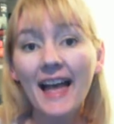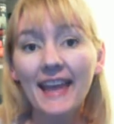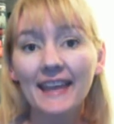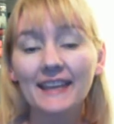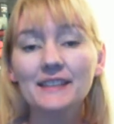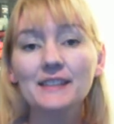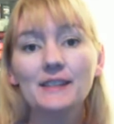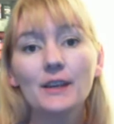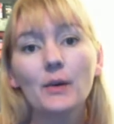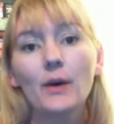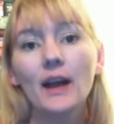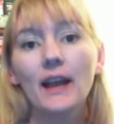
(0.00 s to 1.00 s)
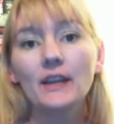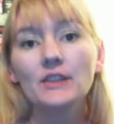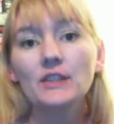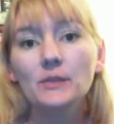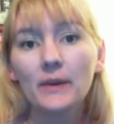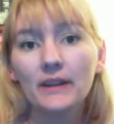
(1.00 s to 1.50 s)
Hi! So I
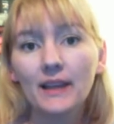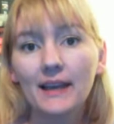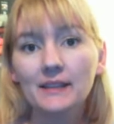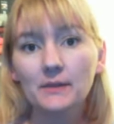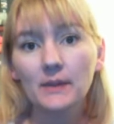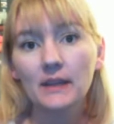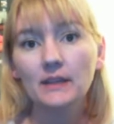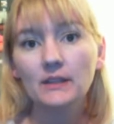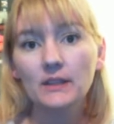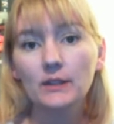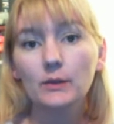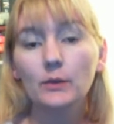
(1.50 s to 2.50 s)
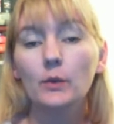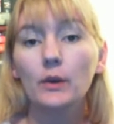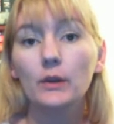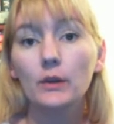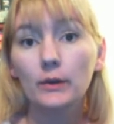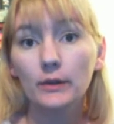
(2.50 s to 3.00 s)
just went last week to
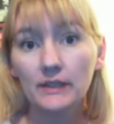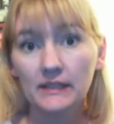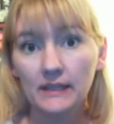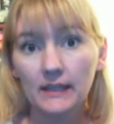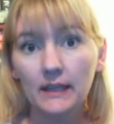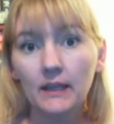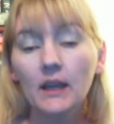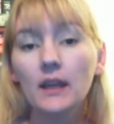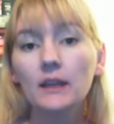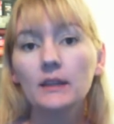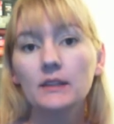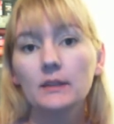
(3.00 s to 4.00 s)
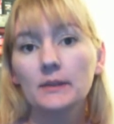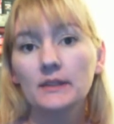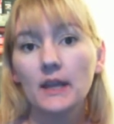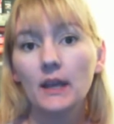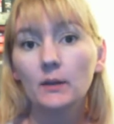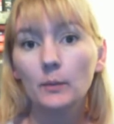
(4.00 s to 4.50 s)
New York City to
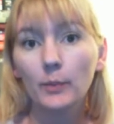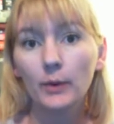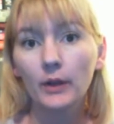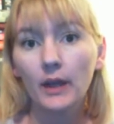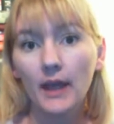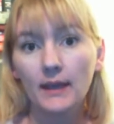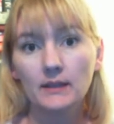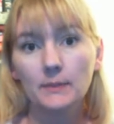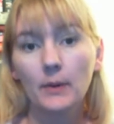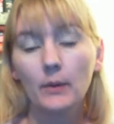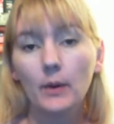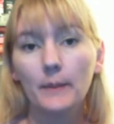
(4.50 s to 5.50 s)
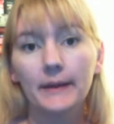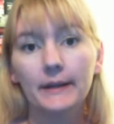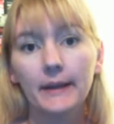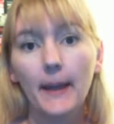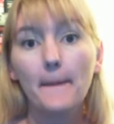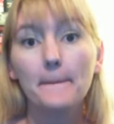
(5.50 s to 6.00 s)
attend Book Expo
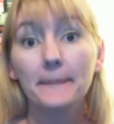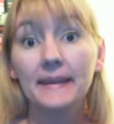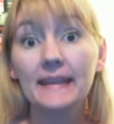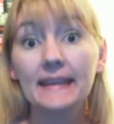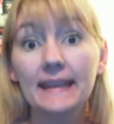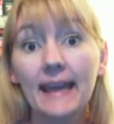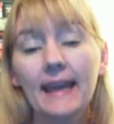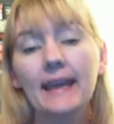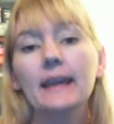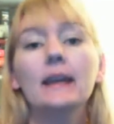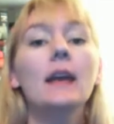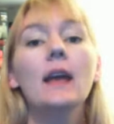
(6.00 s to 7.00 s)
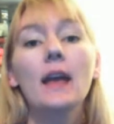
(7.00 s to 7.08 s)
America, BEA.